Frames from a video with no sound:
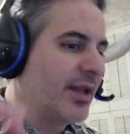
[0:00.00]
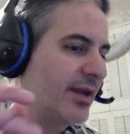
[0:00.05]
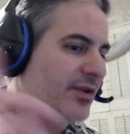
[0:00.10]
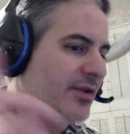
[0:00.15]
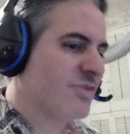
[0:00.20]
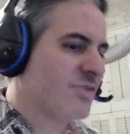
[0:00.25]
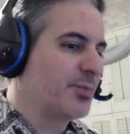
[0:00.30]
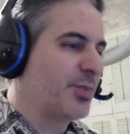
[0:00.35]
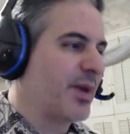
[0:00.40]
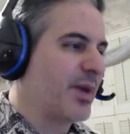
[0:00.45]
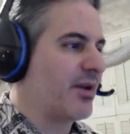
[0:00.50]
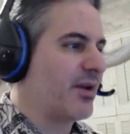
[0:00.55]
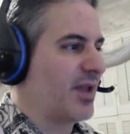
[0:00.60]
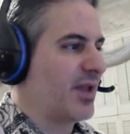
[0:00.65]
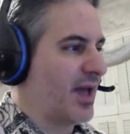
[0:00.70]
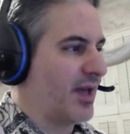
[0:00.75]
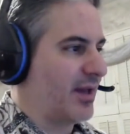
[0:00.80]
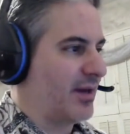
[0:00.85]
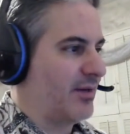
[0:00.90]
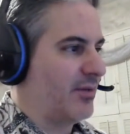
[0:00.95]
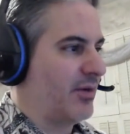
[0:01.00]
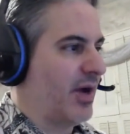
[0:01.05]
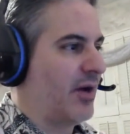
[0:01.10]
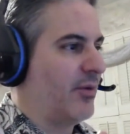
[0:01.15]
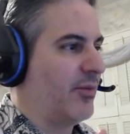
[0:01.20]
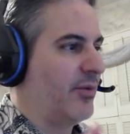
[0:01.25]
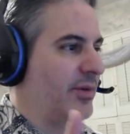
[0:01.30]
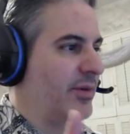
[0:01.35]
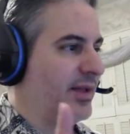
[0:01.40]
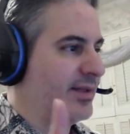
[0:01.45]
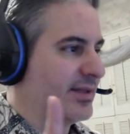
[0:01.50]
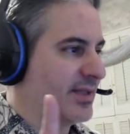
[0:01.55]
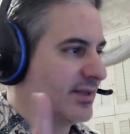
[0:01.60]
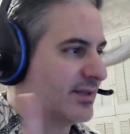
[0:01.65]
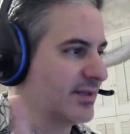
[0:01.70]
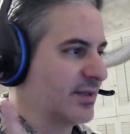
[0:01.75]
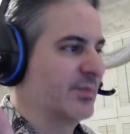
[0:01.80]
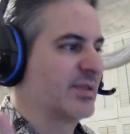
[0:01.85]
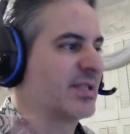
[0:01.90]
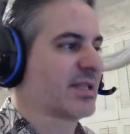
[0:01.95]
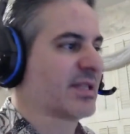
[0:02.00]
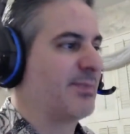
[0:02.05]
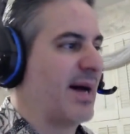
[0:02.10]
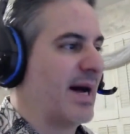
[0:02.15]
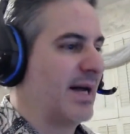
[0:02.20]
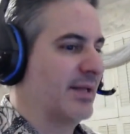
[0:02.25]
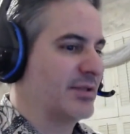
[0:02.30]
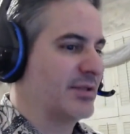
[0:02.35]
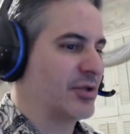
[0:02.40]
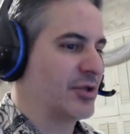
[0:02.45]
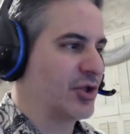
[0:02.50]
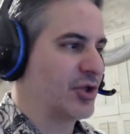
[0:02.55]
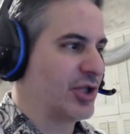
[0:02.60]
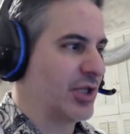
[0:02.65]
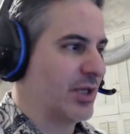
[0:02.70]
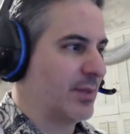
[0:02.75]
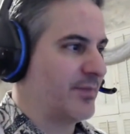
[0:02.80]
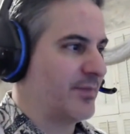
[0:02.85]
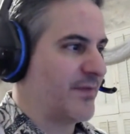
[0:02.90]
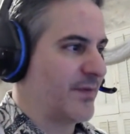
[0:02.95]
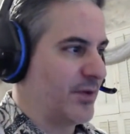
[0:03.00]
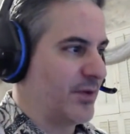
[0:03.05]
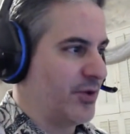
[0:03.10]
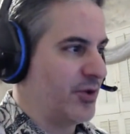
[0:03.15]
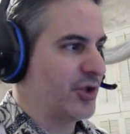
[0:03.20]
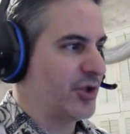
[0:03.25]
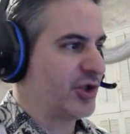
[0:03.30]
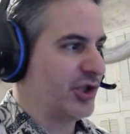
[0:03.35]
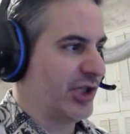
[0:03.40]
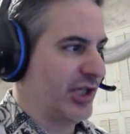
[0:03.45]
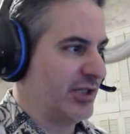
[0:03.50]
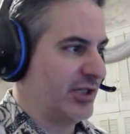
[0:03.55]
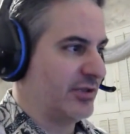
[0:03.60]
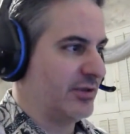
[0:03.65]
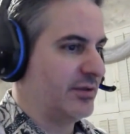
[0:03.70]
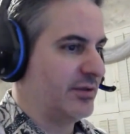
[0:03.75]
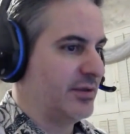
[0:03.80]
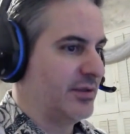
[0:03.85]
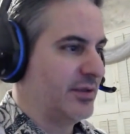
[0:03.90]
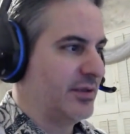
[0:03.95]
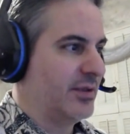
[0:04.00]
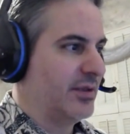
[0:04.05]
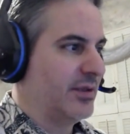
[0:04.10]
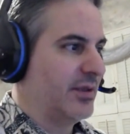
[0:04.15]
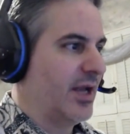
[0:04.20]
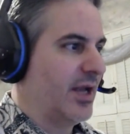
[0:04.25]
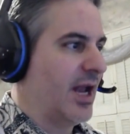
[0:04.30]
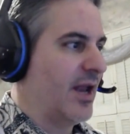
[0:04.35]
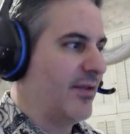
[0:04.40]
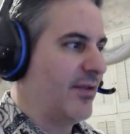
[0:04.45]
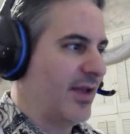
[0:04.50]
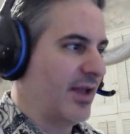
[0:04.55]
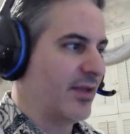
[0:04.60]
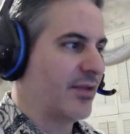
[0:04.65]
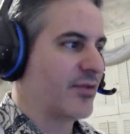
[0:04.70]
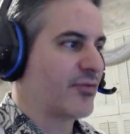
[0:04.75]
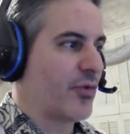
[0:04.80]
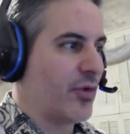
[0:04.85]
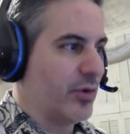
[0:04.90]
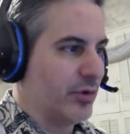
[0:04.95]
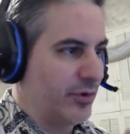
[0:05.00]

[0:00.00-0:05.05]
Here's better yet. Let's get some sponsorship for your channel. and then throw a